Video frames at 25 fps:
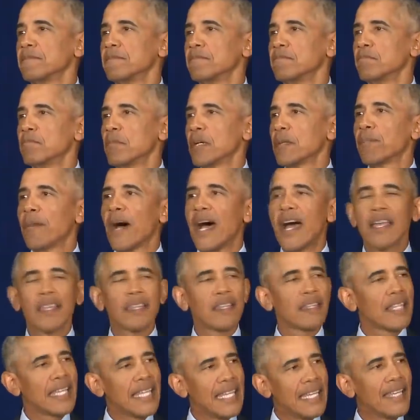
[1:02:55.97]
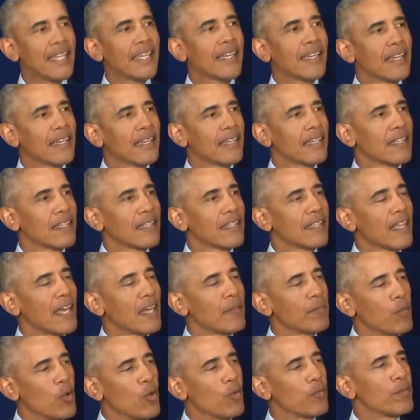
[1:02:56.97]
but by leading that
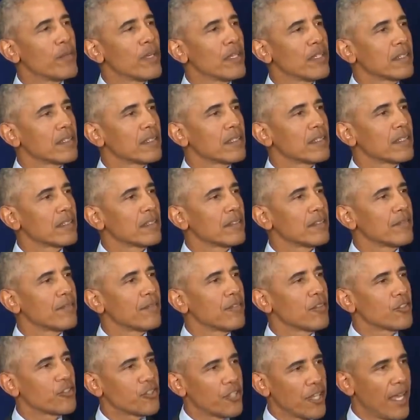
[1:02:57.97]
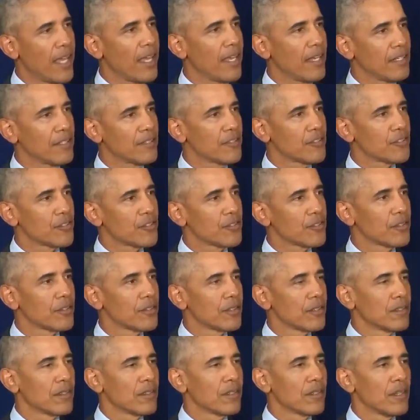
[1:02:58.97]
movement for change
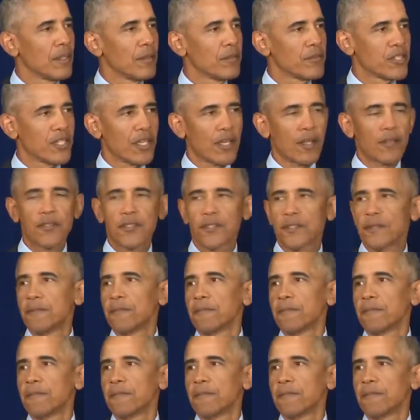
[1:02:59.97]
themselves.